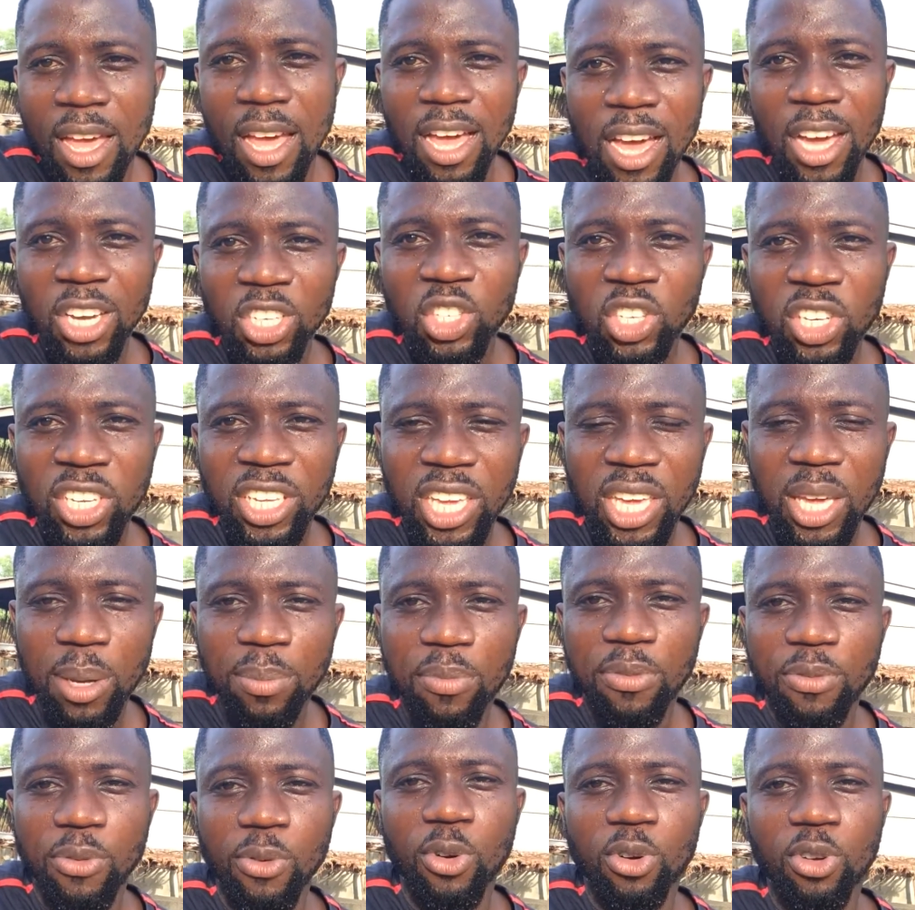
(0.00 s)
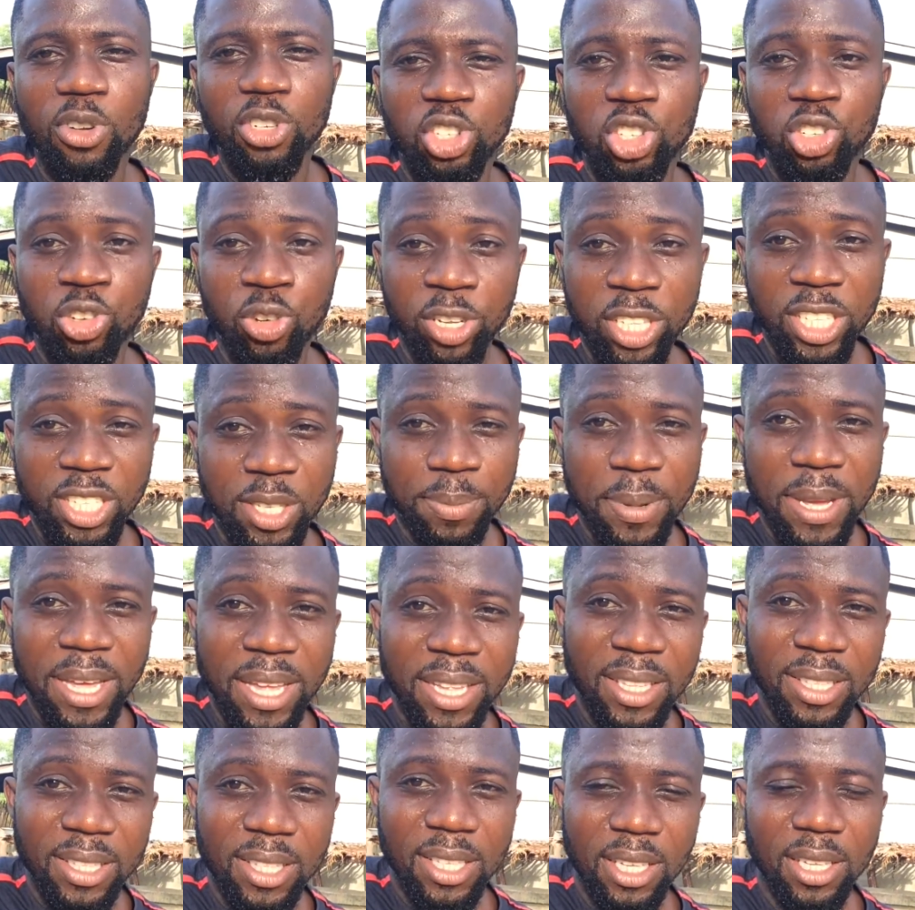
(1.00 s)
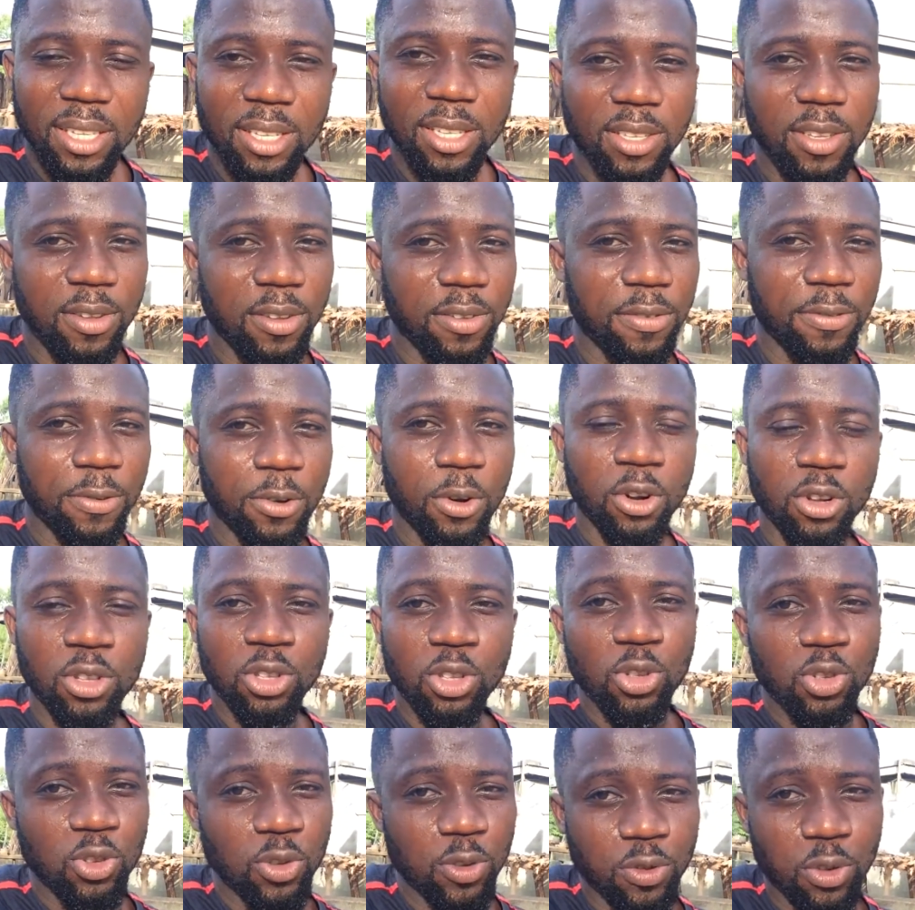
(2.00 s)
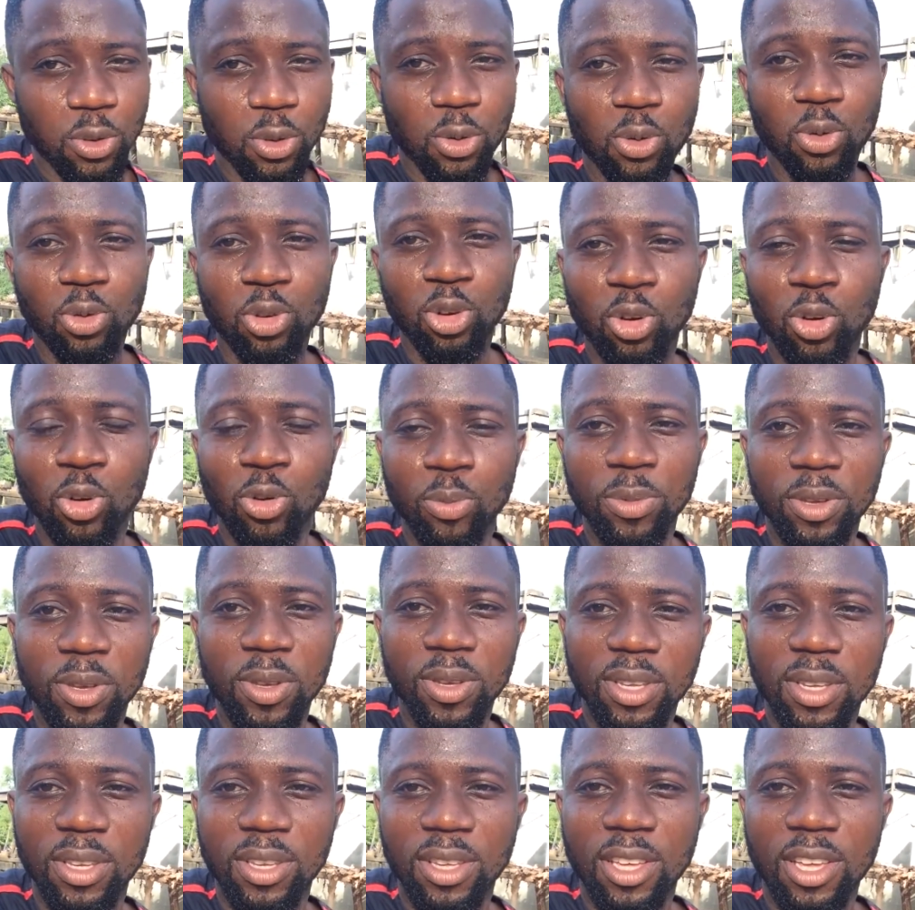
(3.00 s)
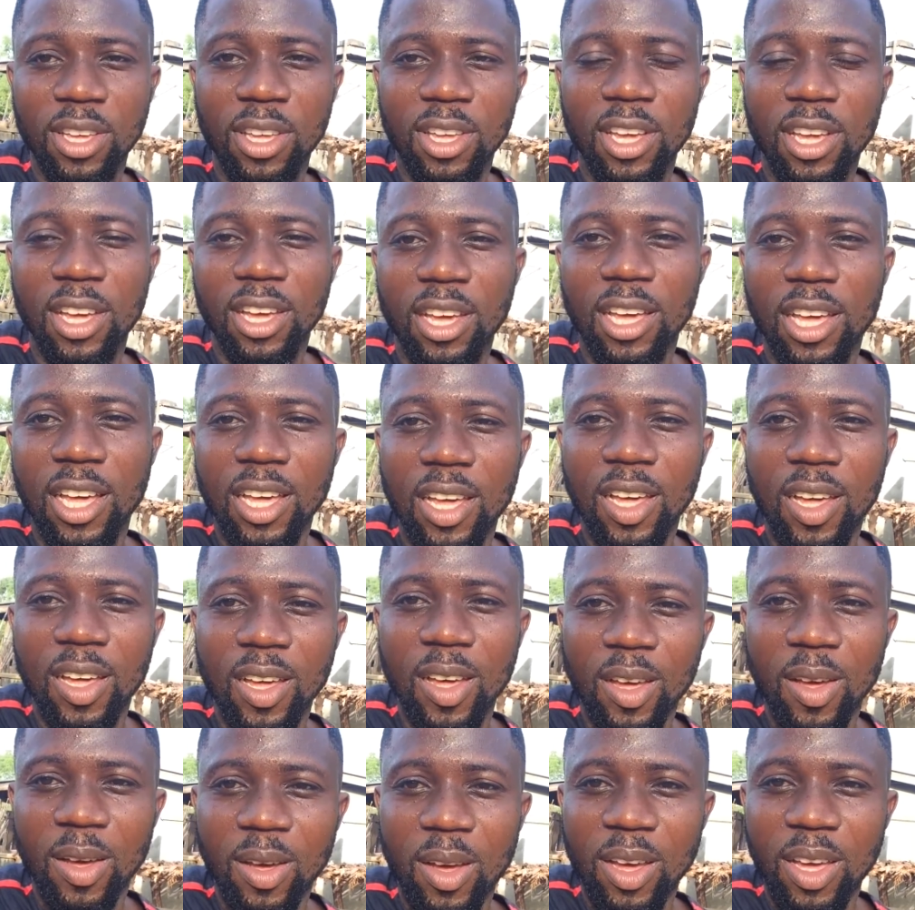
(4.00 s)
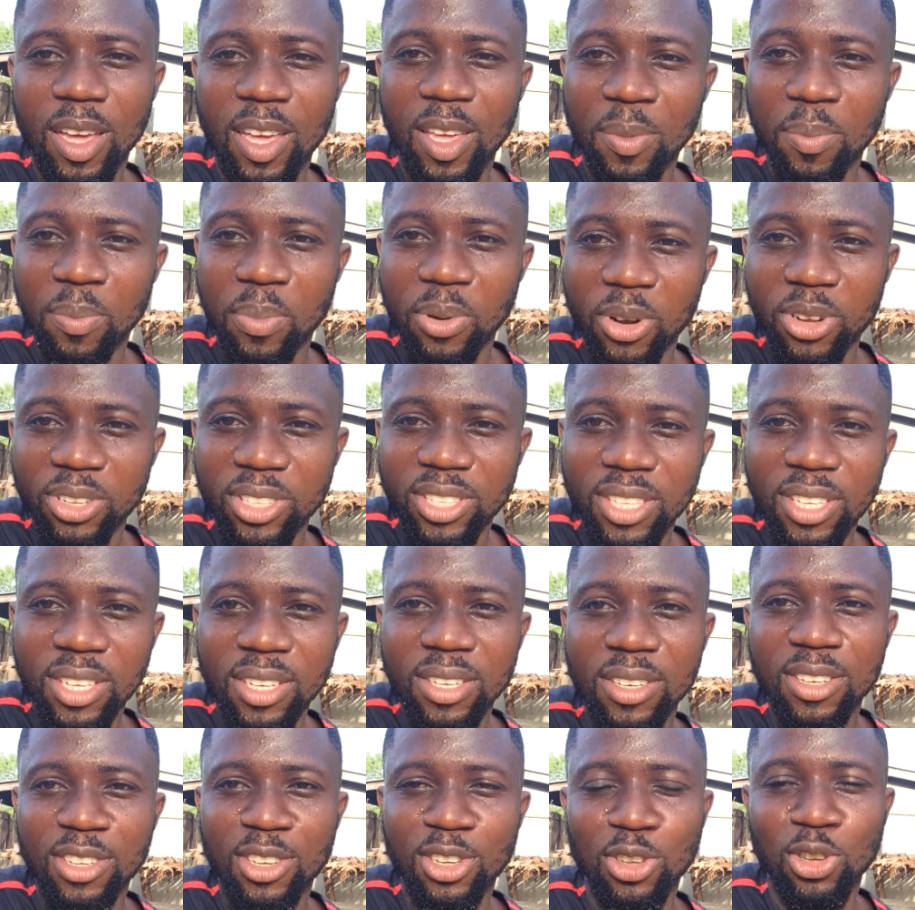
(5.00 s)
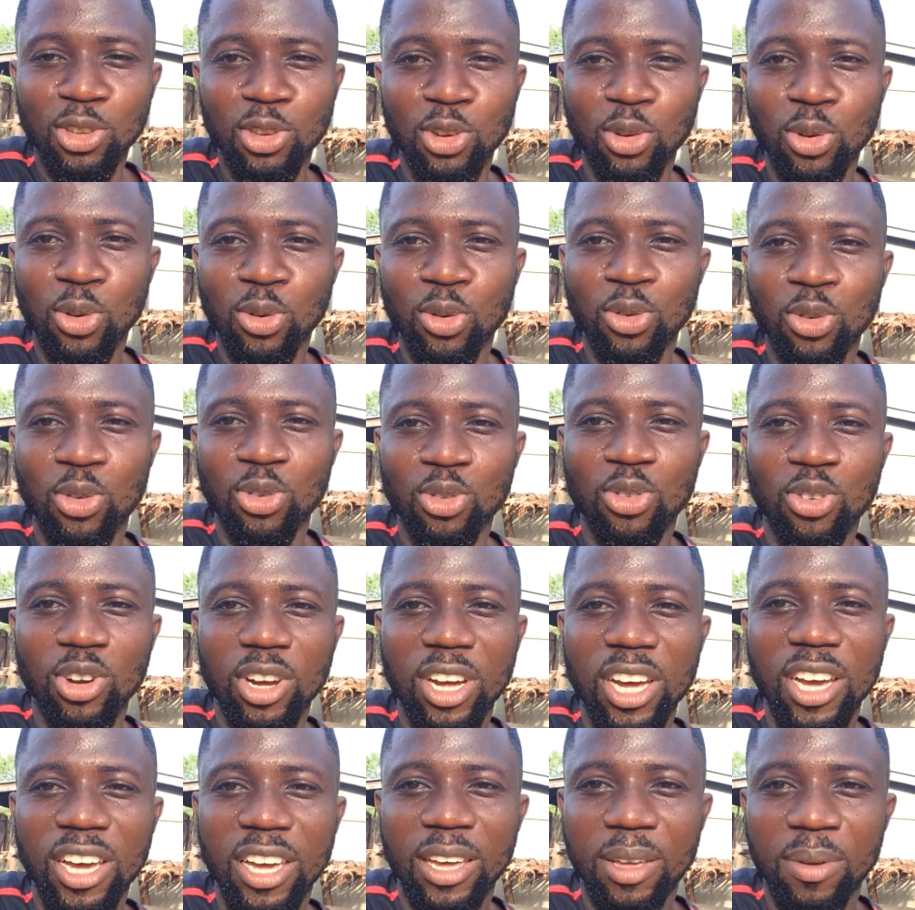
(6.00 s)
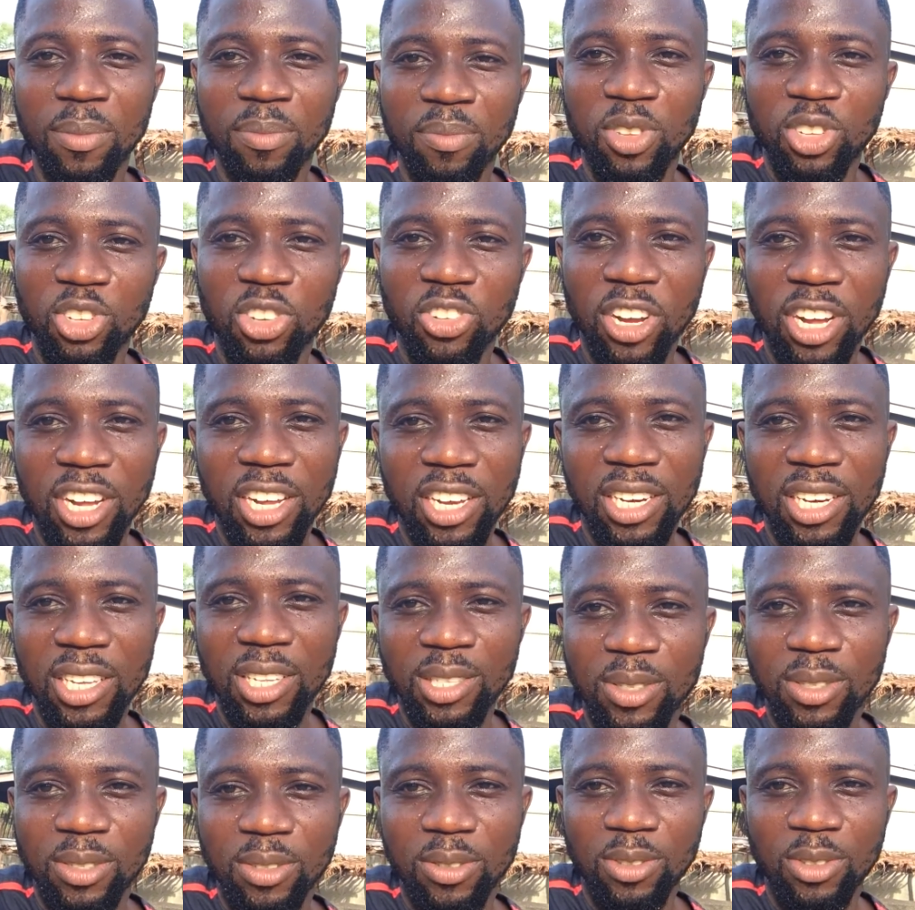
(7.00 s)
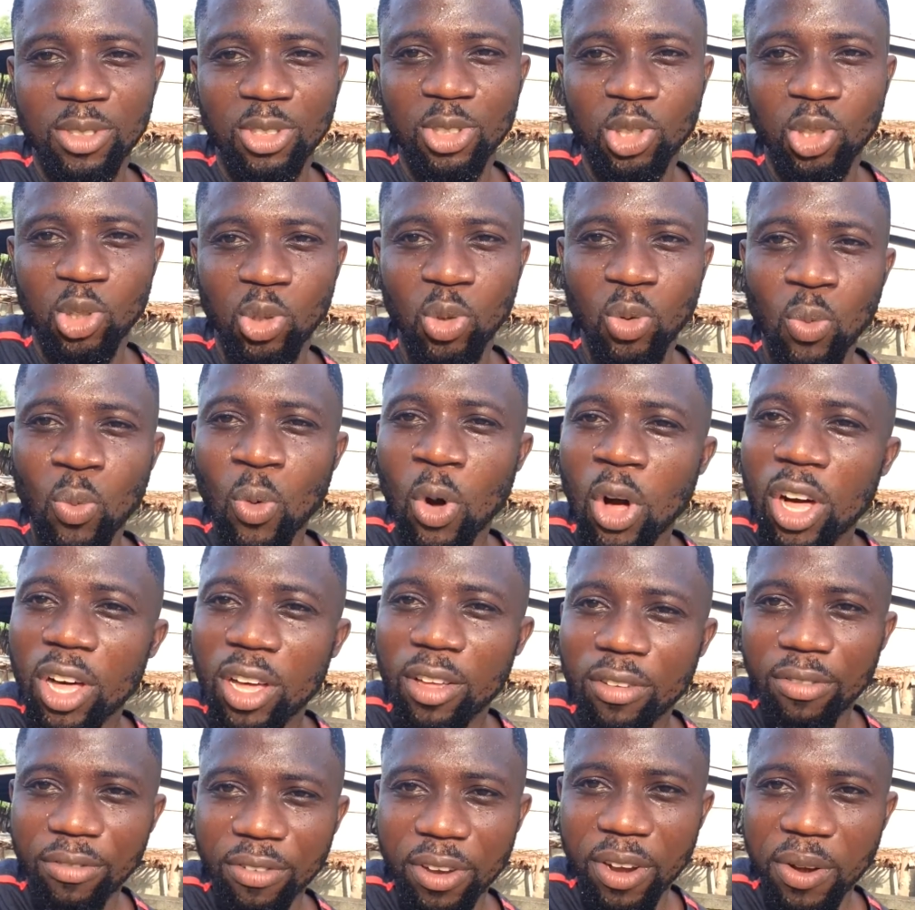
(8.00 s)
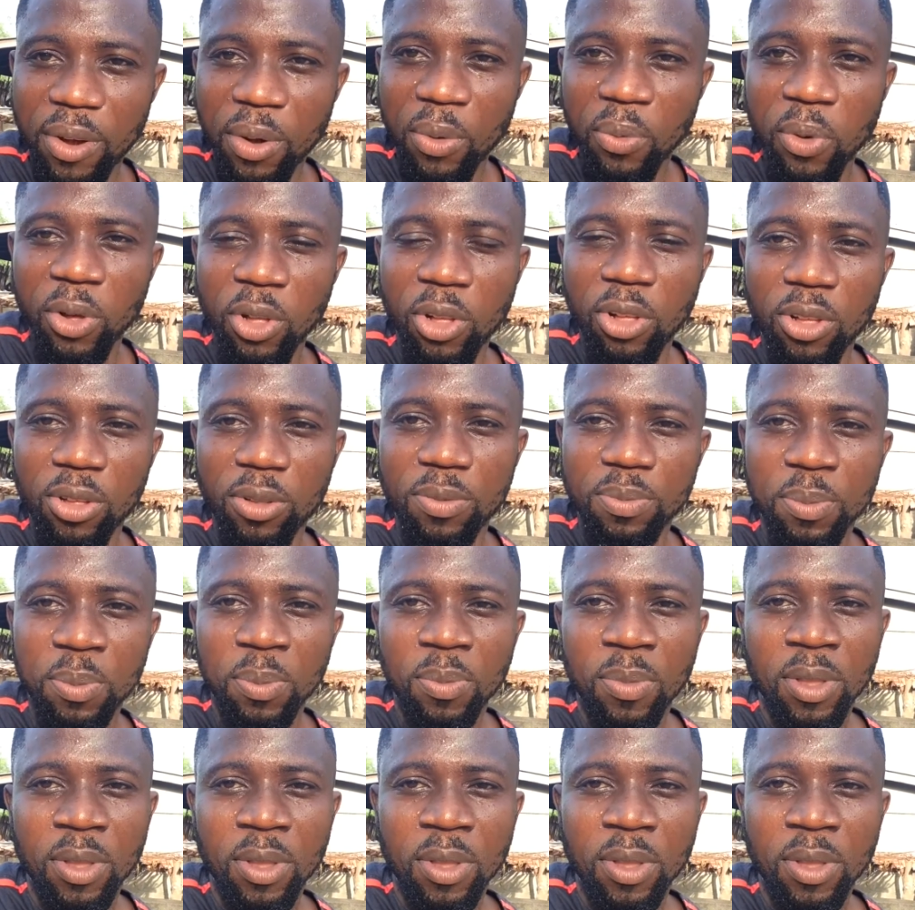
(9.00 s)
i actually came for treatment for those of you who know me uh, in person you know i am struggling to walk very well